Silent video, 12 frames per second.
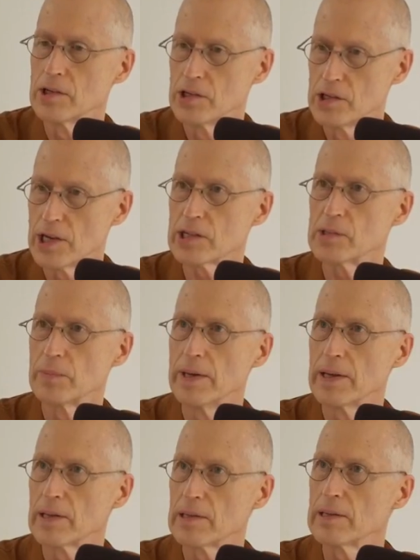just
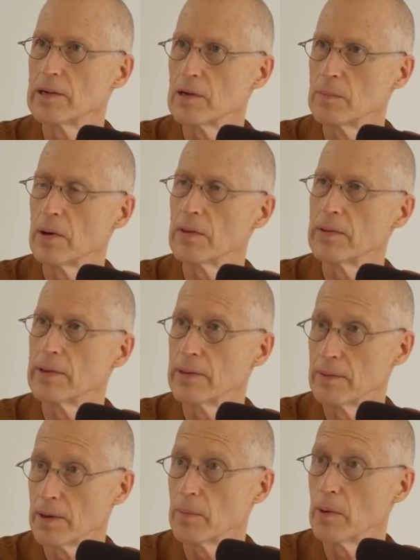being clear about
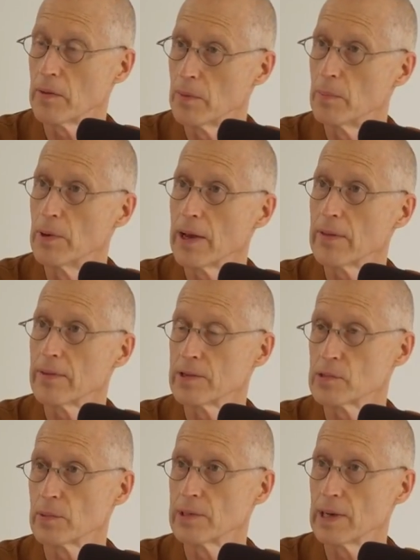the about the breath
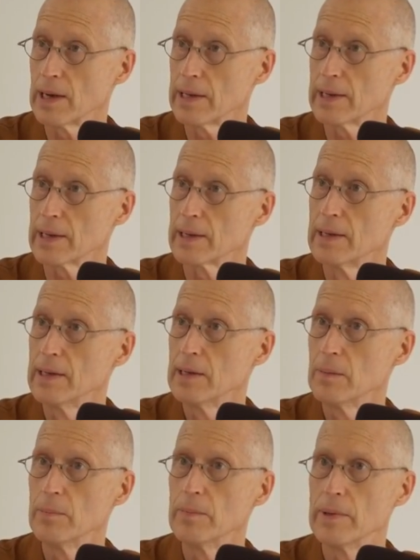as we're dying
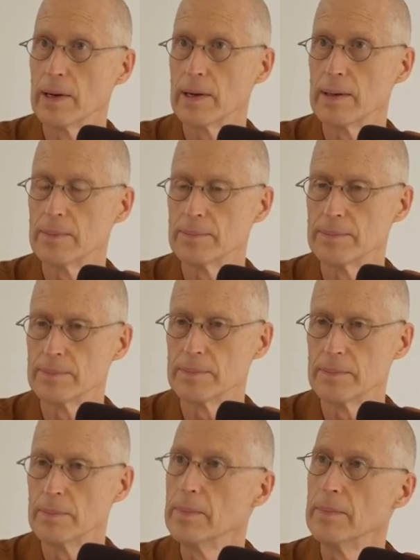
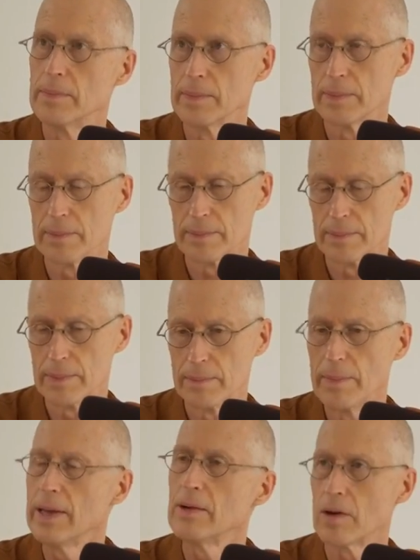um,
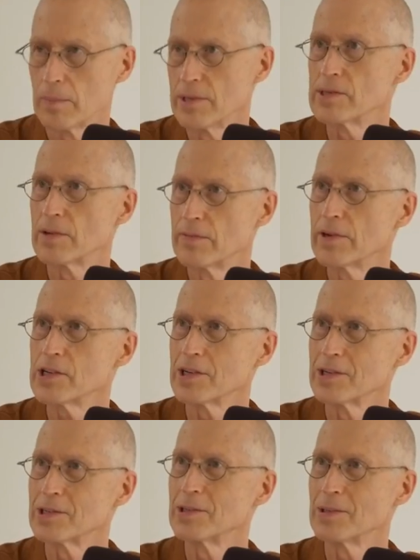may not be
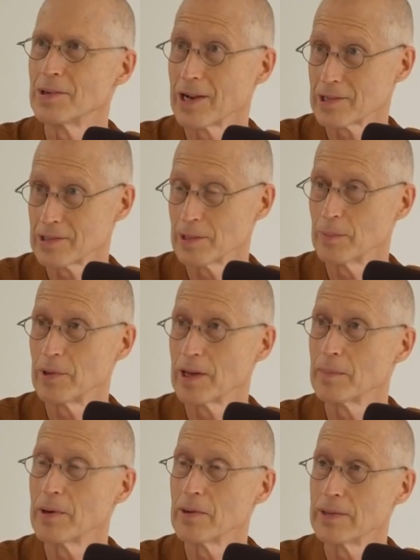sufficient to actually bring
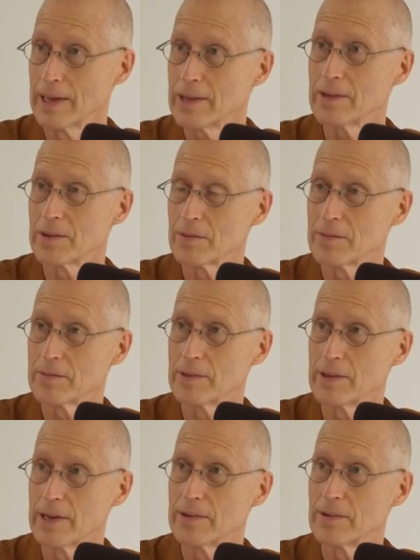about the end of
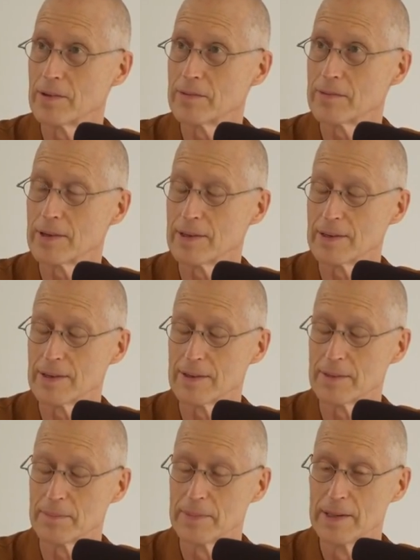end of uh,
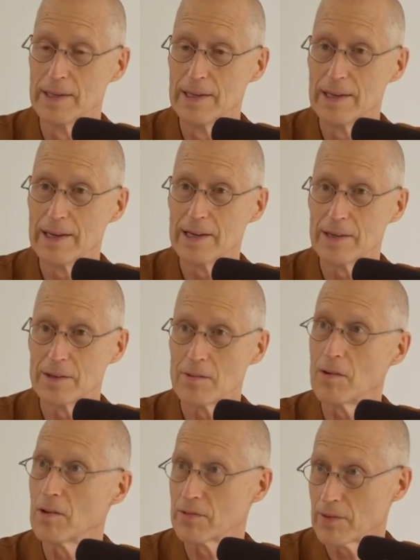um, end of
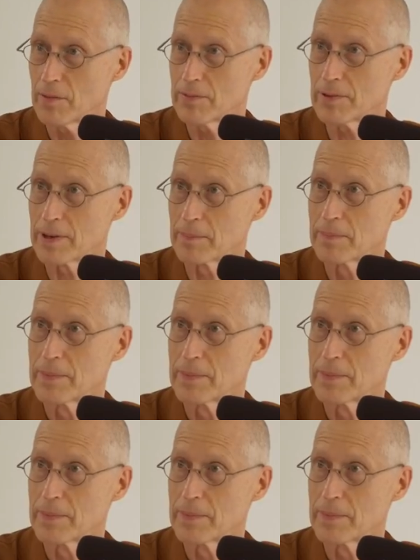all suffering